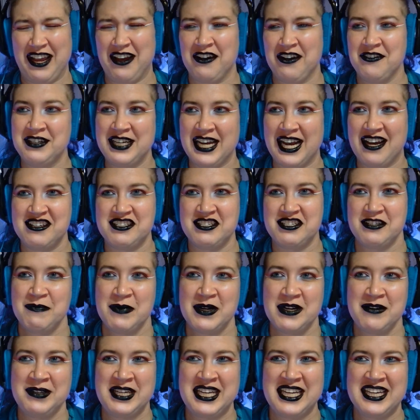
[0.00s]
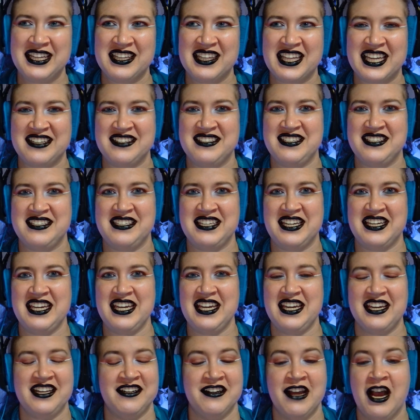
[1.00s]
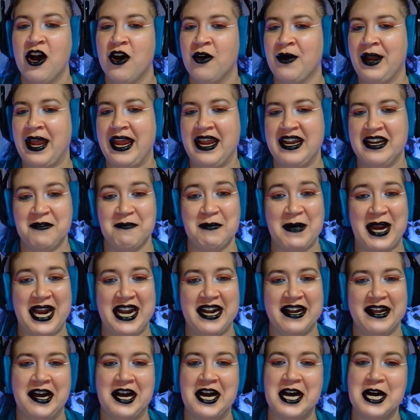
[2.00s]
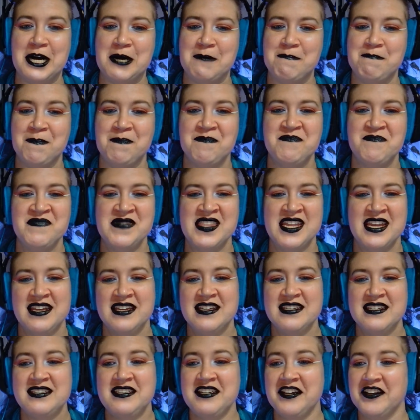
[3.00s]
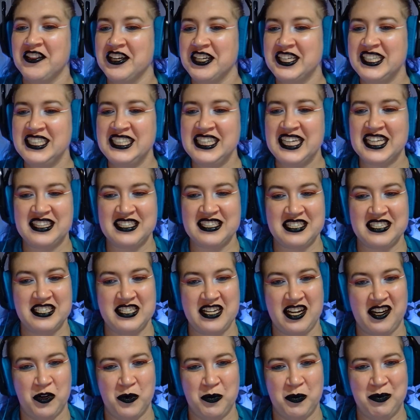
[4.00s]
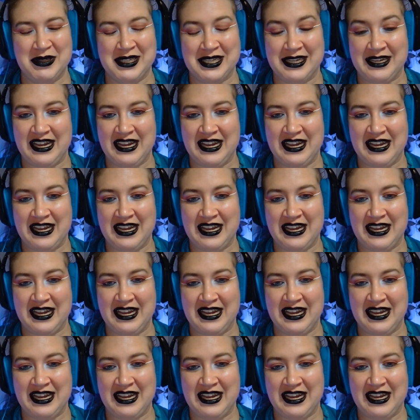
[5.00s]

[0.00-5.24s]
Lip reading: Oh gosh, but it would get like sticky and okay, never mind. Still looking at the soap.